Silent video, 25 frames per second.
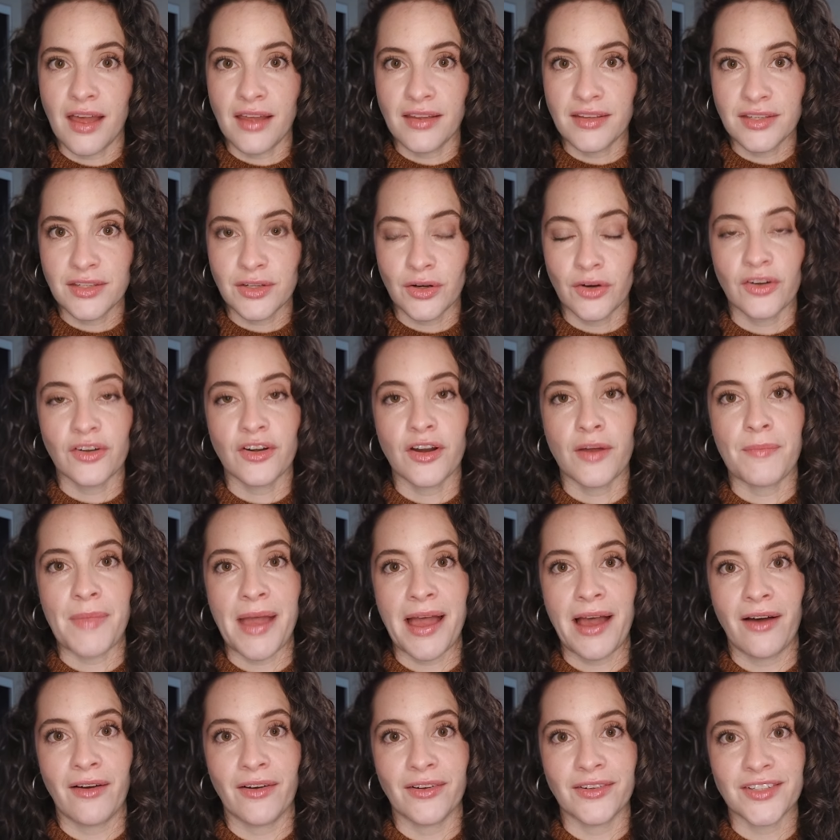a certain
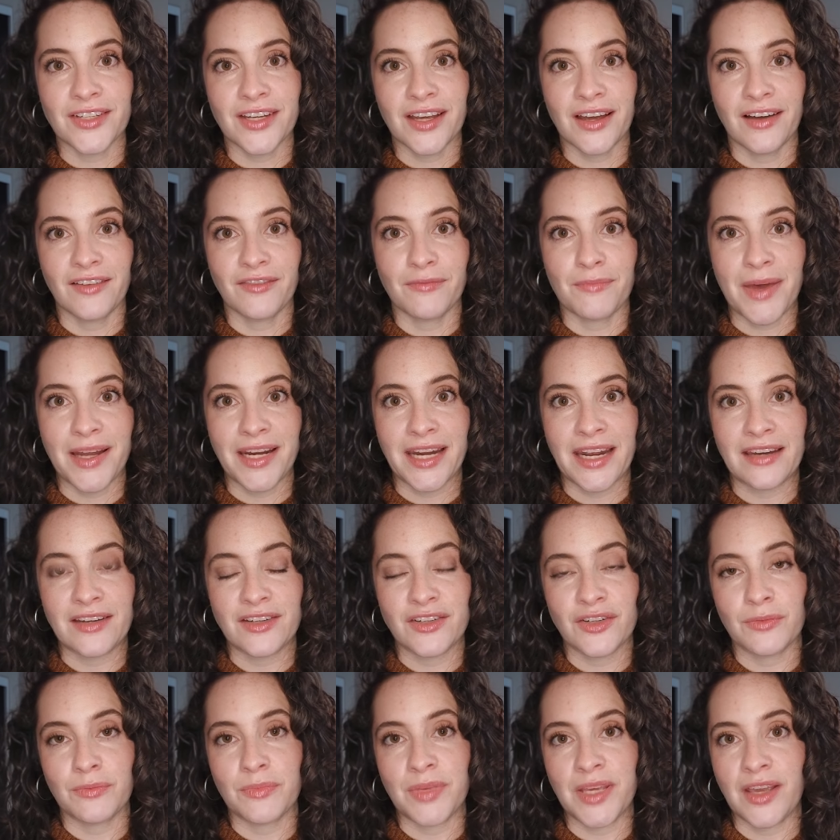amount of money
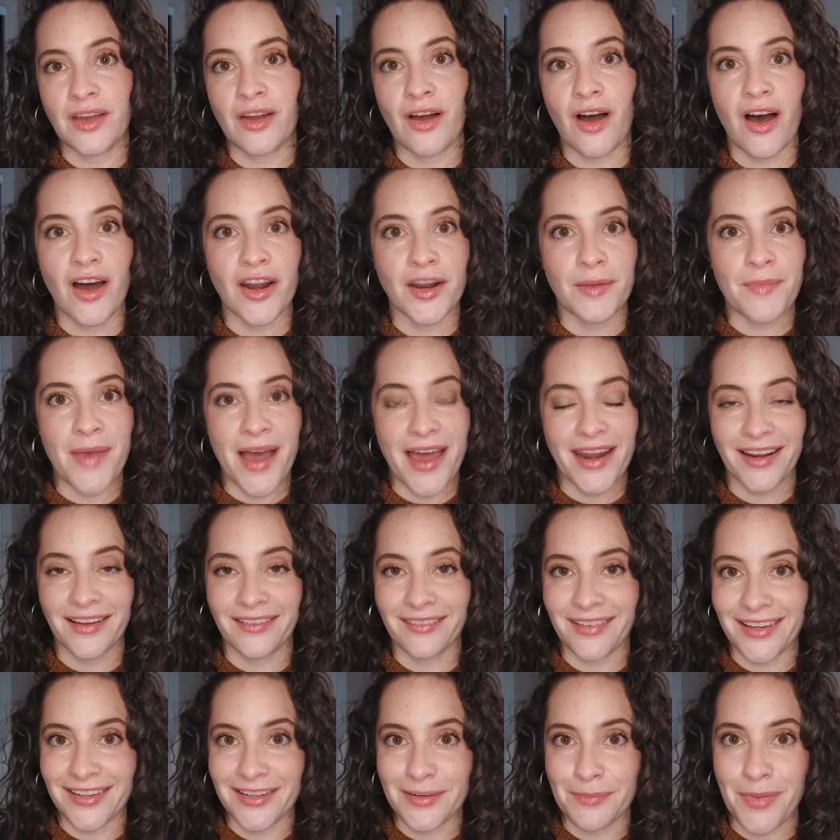to be
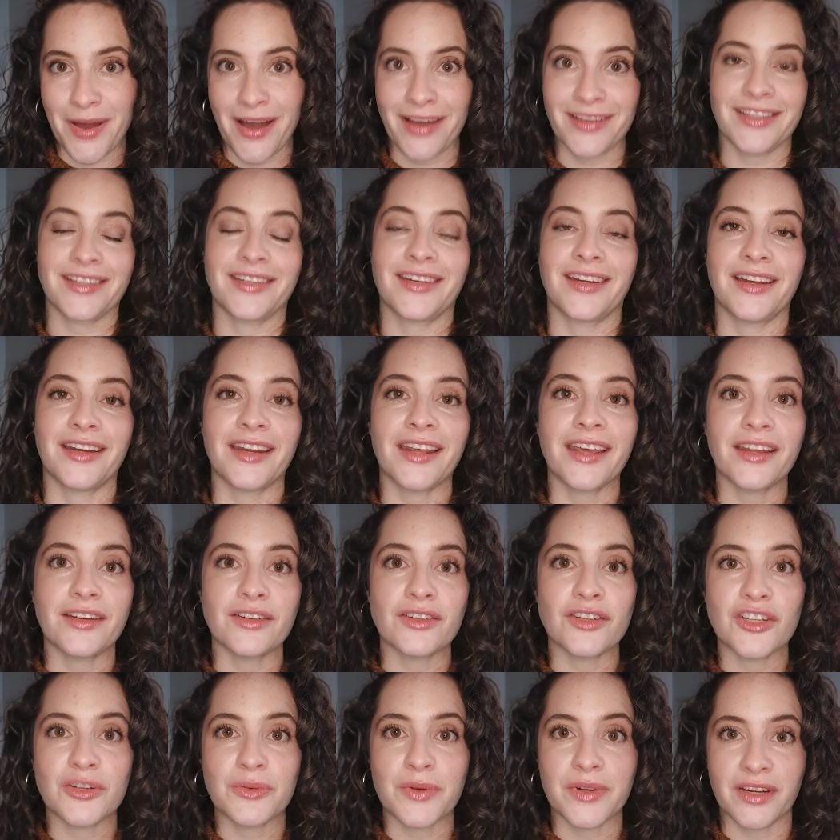automatically deposited
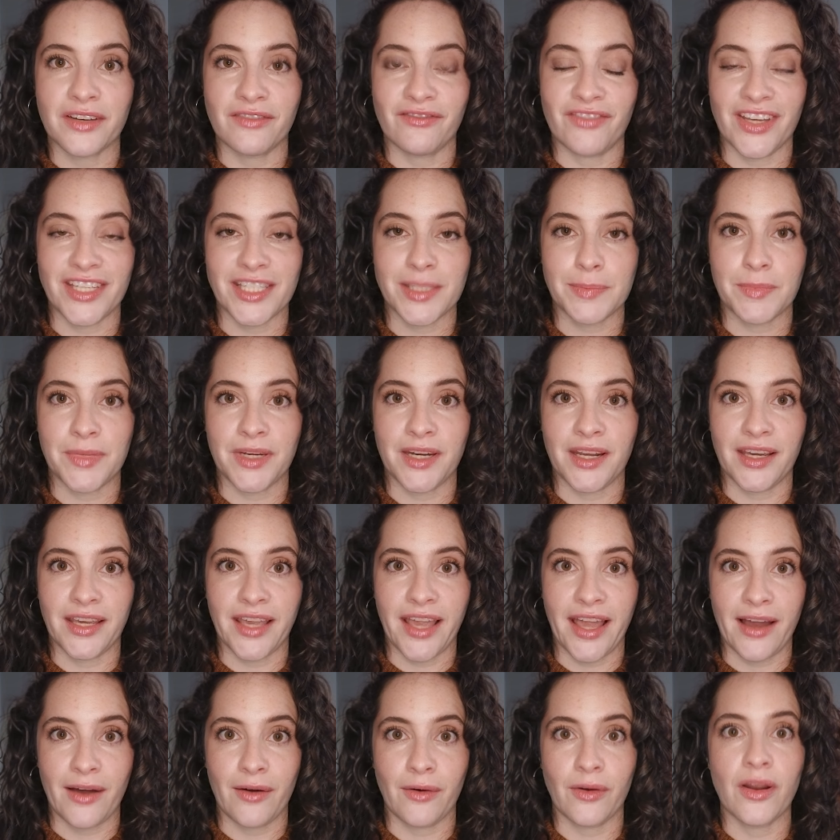into an investment
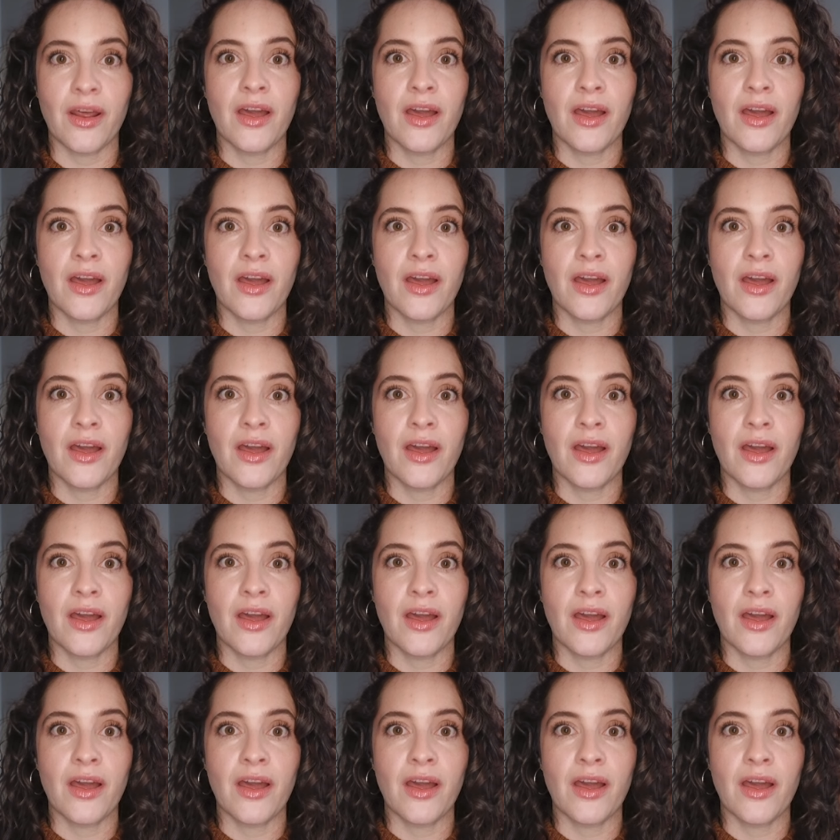account